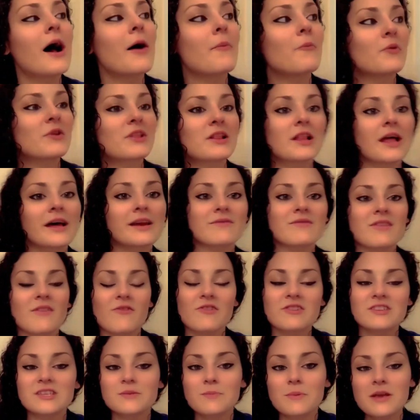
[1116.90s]
with a lot of
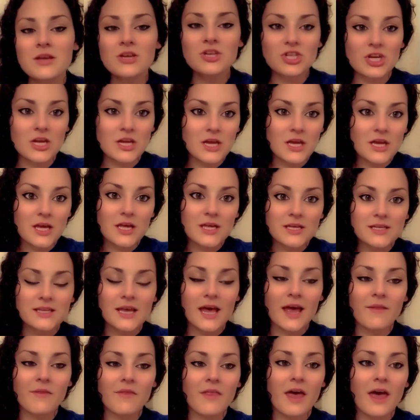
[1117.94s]
different species,
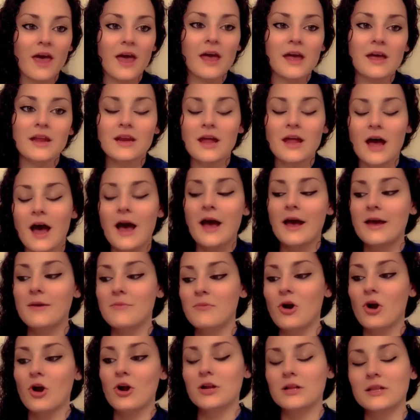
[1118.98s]
and then I'm
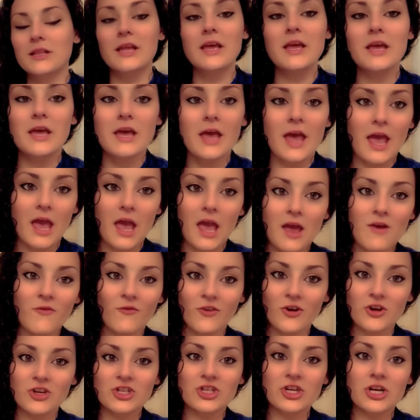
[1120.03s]
currently a
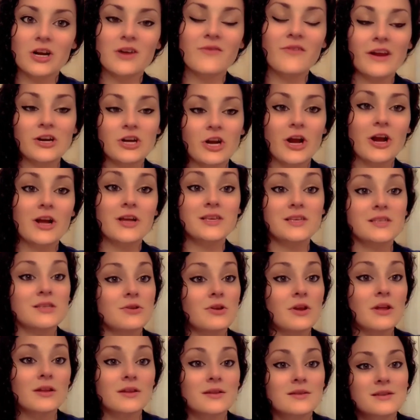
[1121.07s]
first-year veterinary
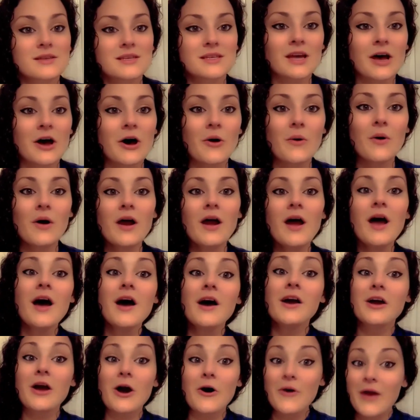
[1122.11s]
student. So,
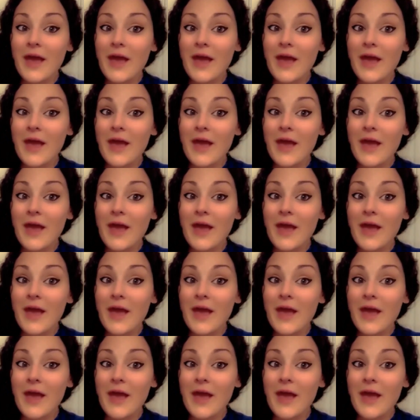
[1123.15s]
go